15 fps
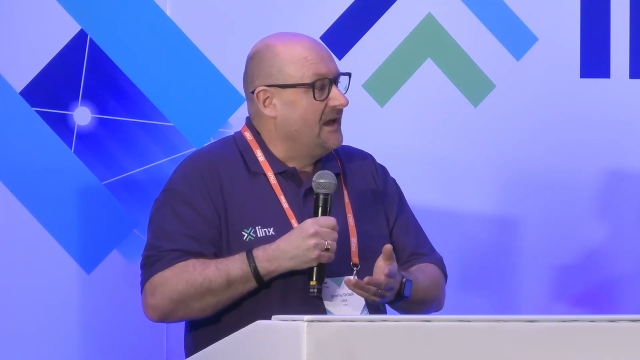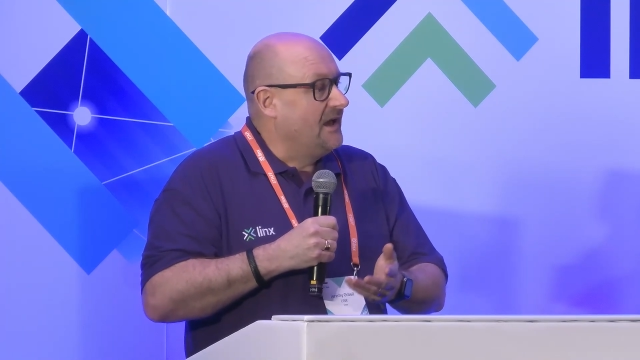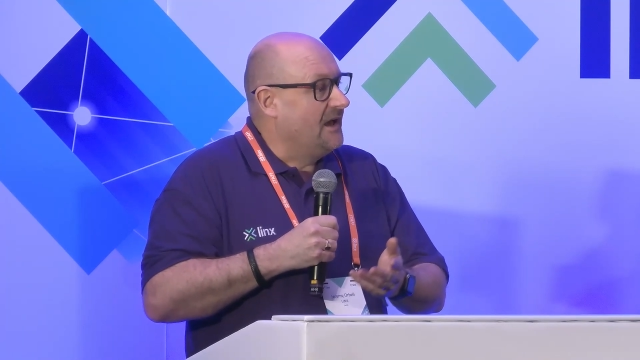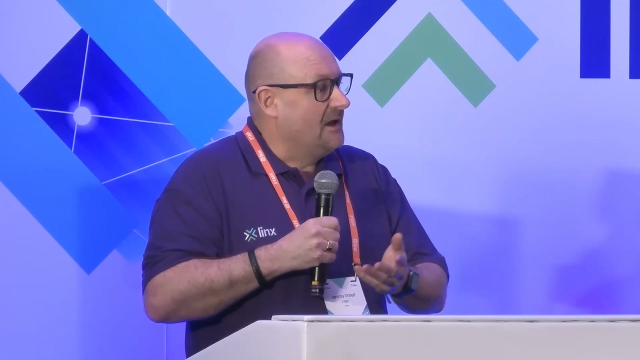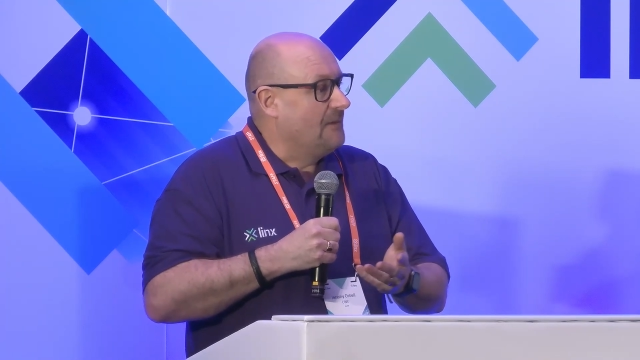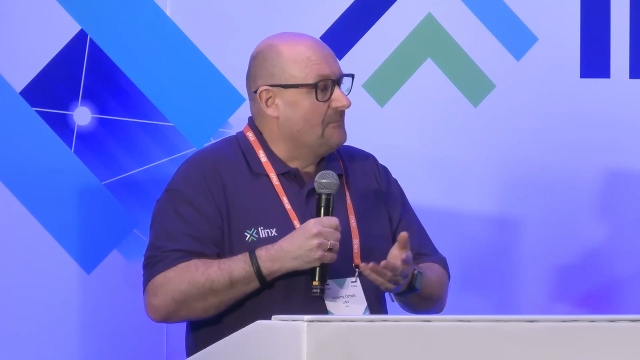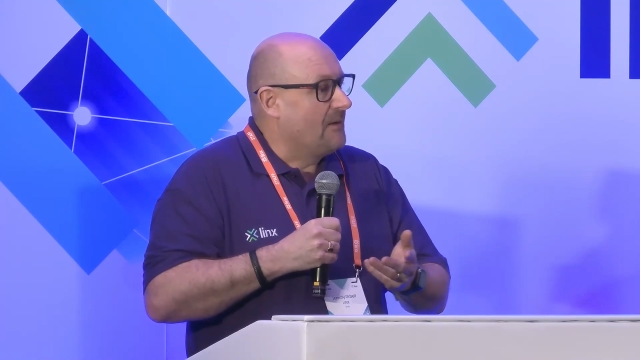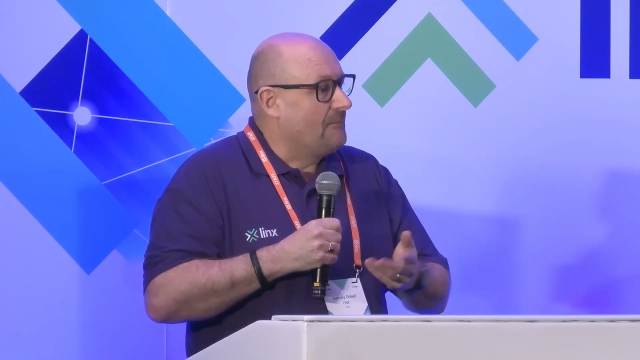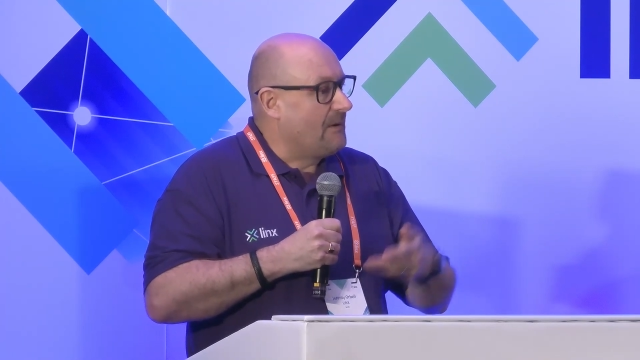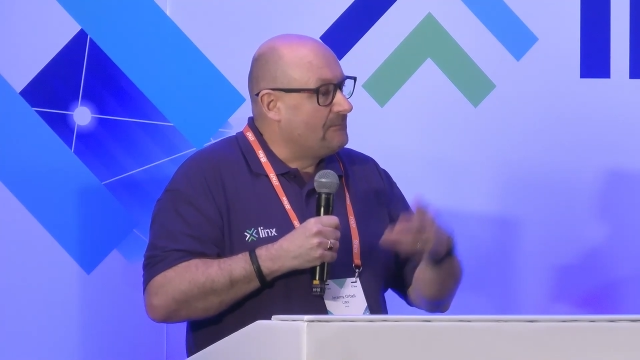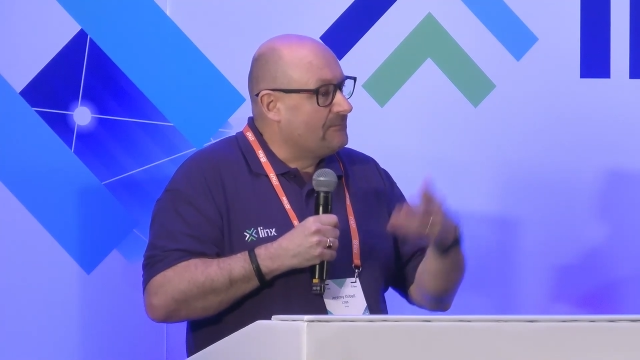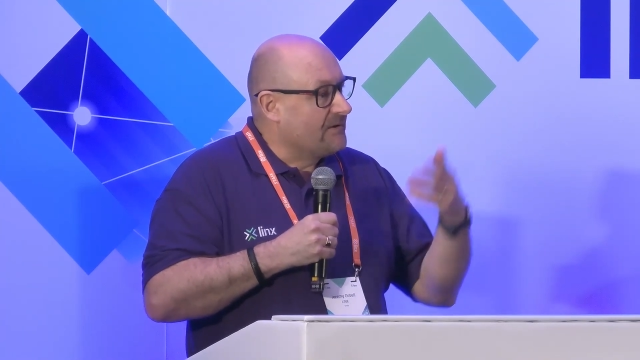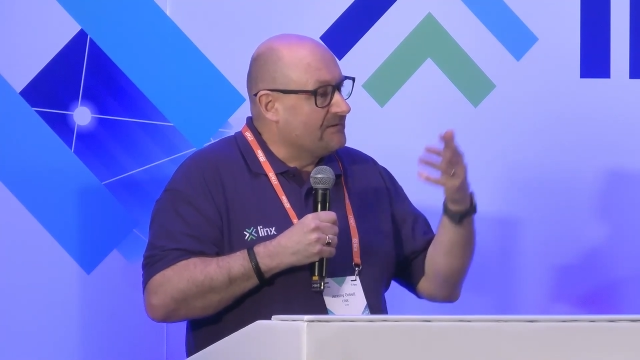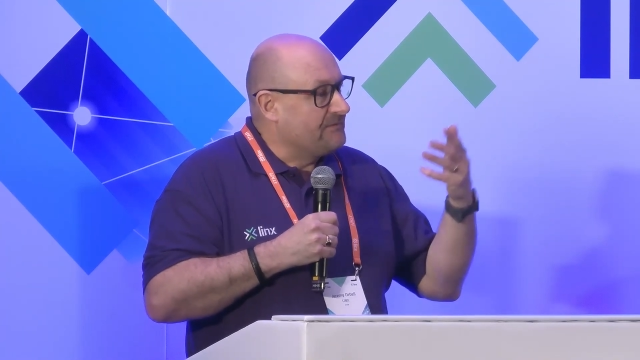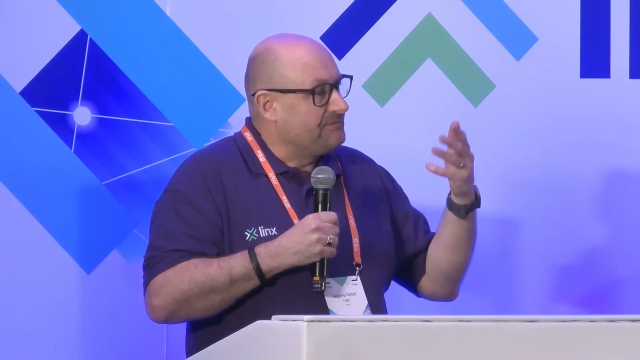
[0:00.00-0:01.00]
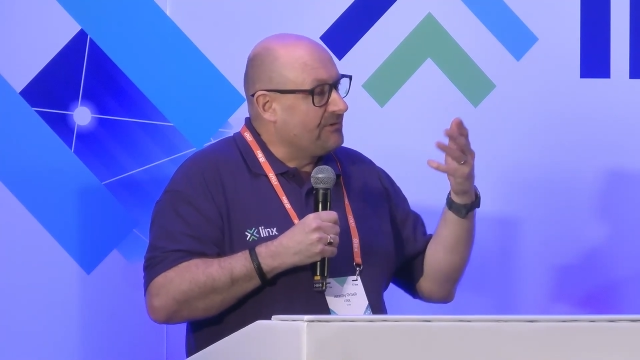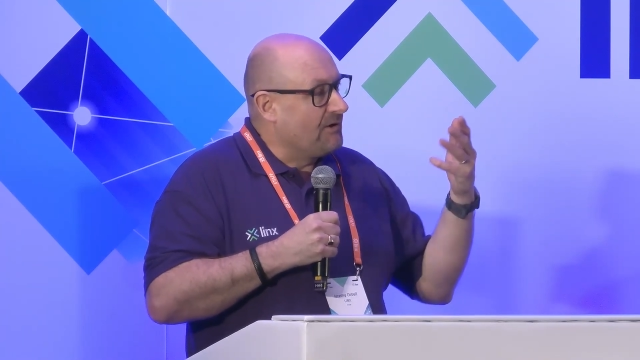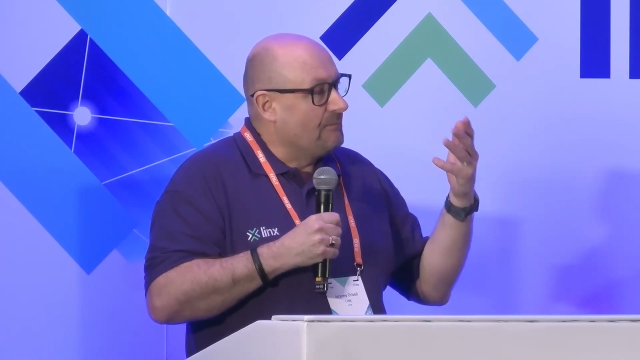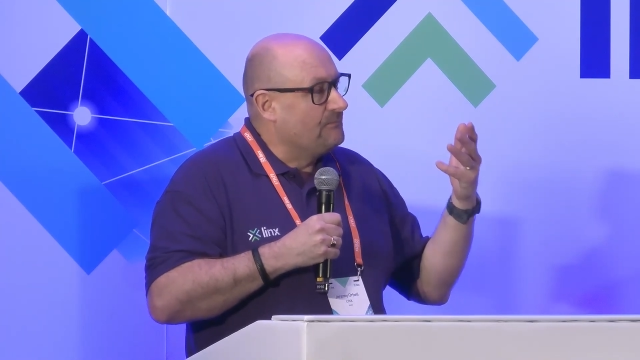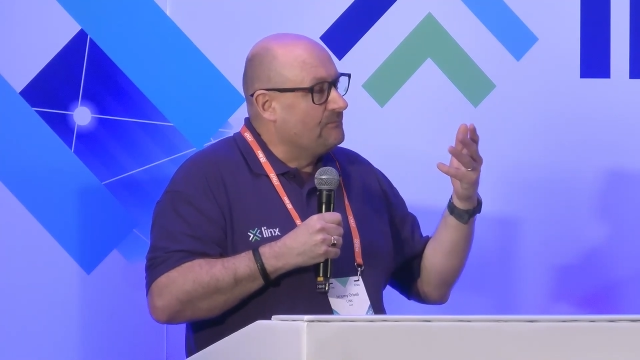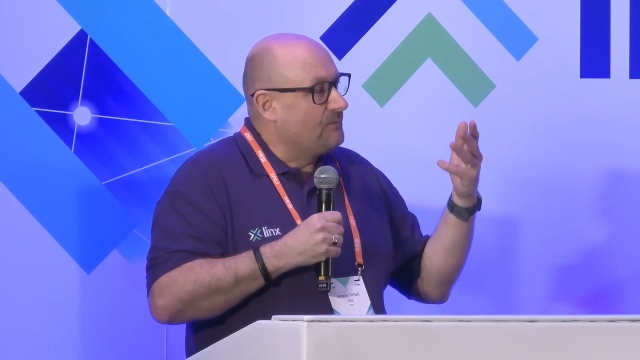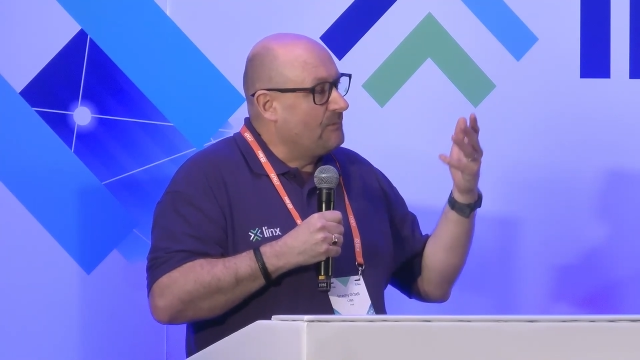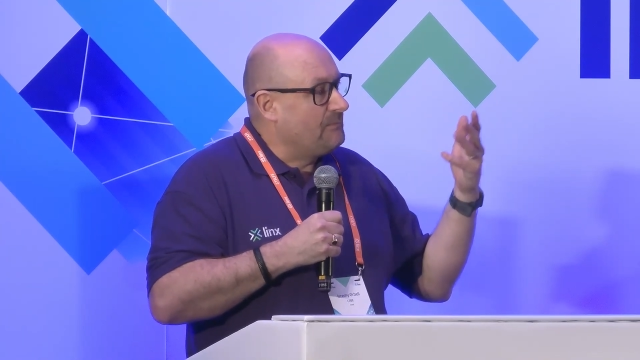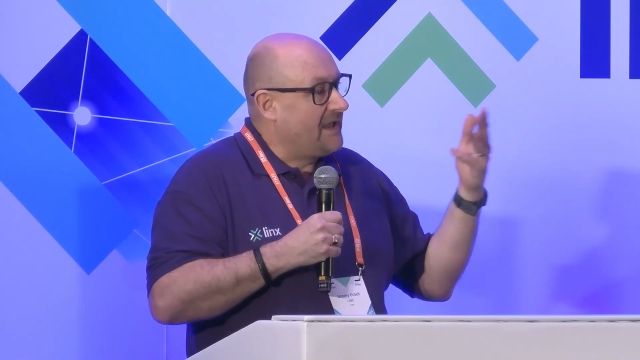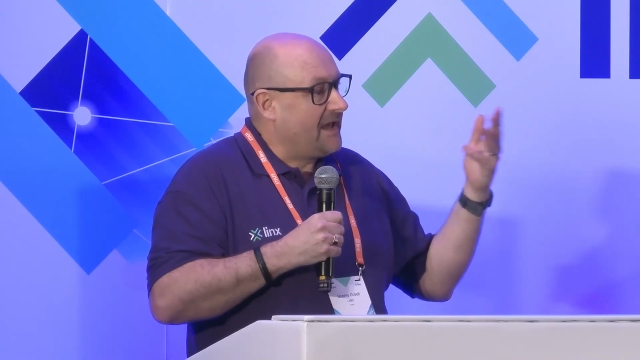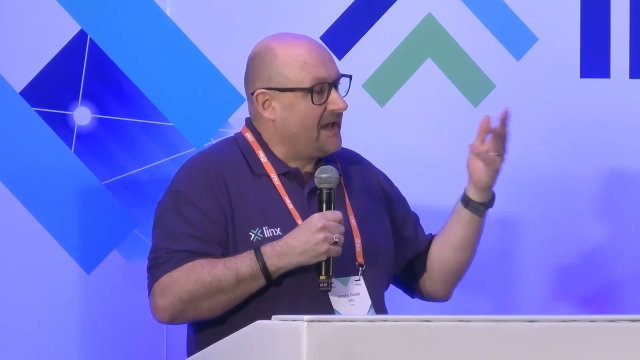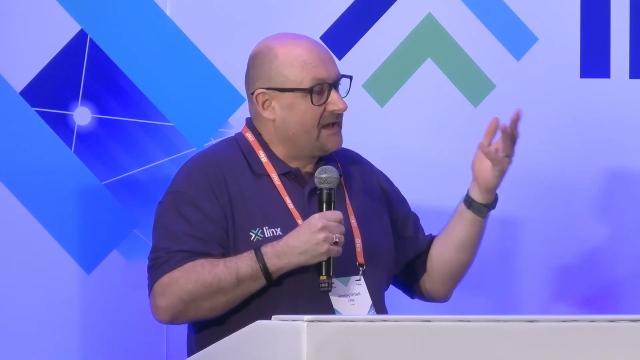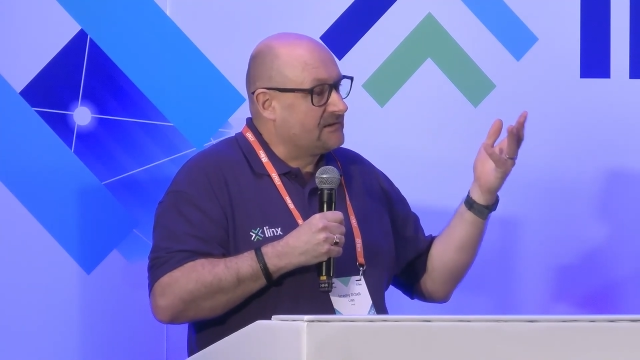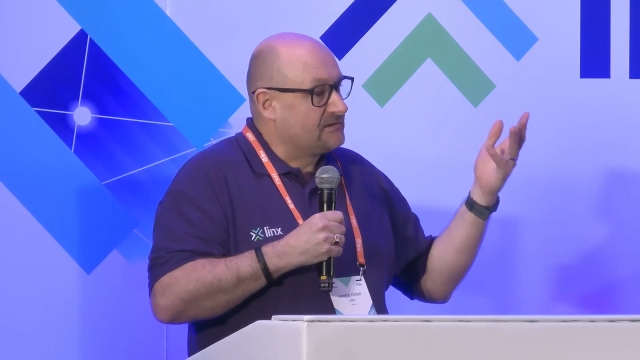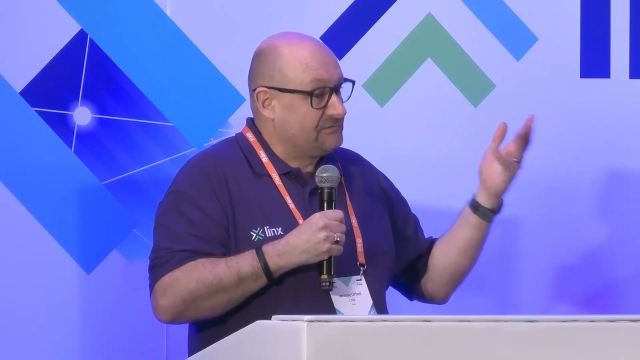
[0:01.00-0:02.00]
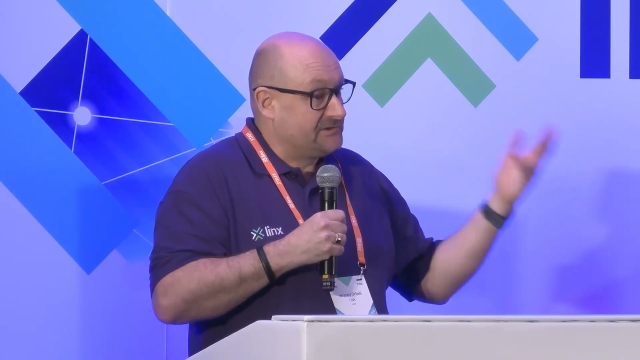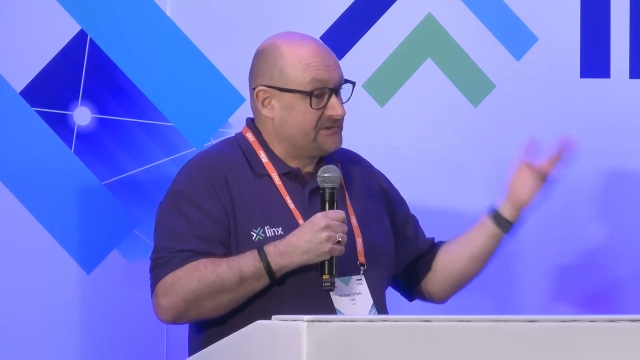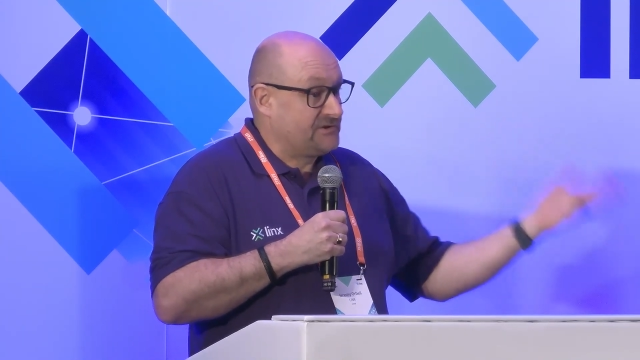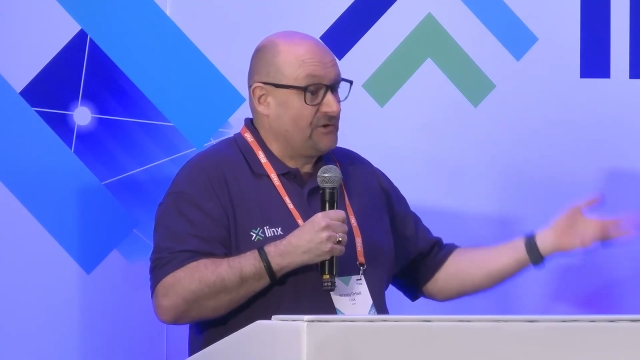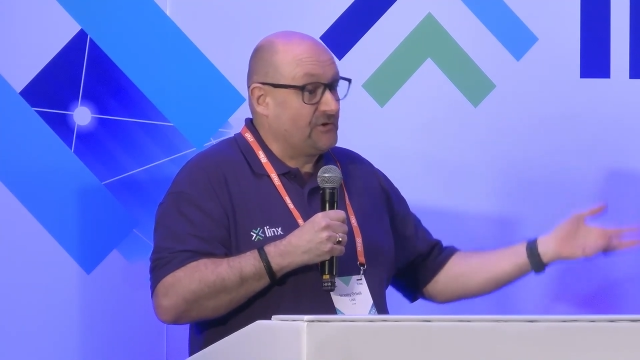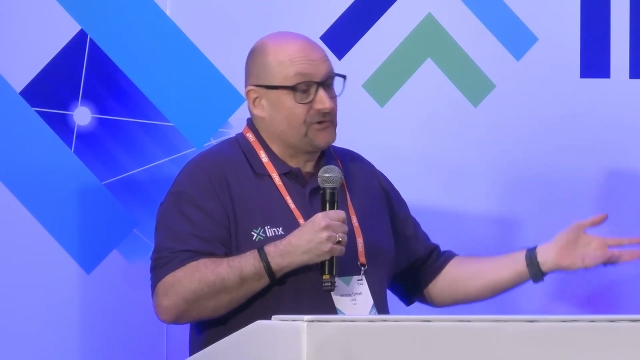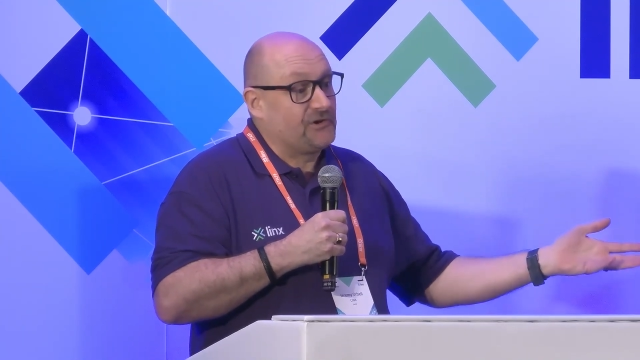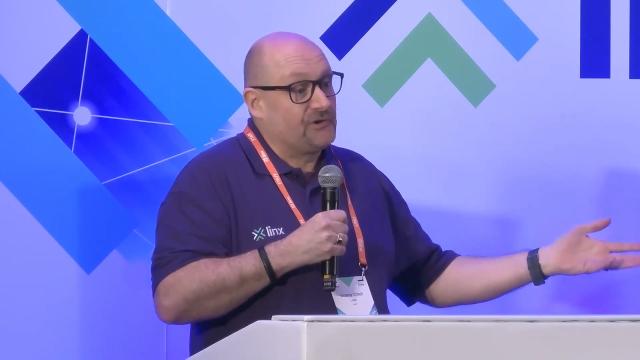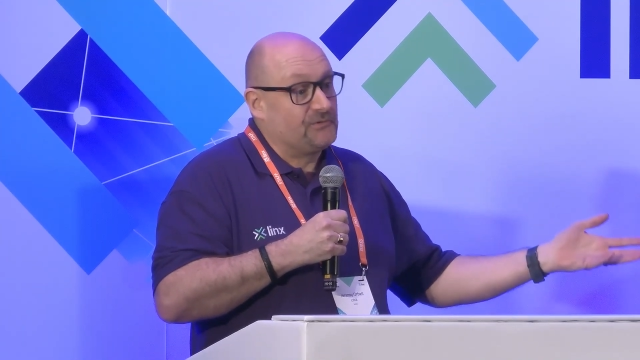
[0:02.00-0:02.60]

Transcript: Um, I remember from when we had Chris Cook,